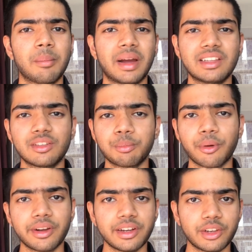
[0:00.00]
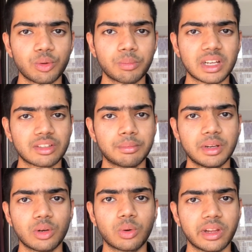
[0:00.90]
By this point, you must be
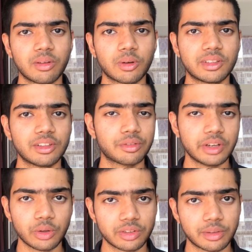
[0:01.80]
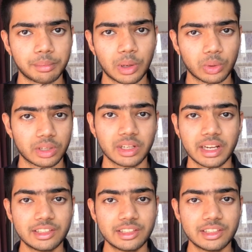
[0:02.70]
knowing what this video is about.